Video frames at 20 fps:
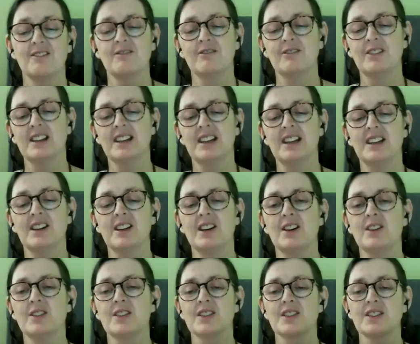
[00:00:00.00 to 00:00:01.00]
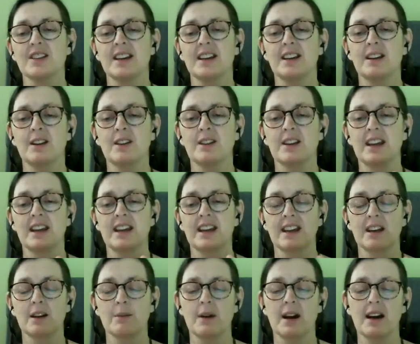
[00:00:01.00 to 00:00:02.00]
Really noticing and
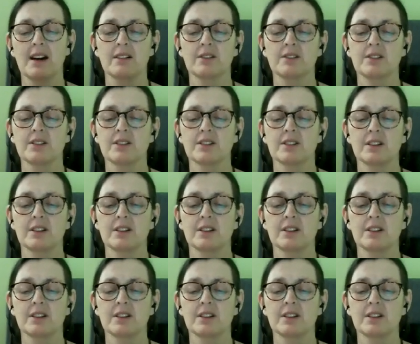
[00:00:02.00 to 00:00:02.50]
thinking about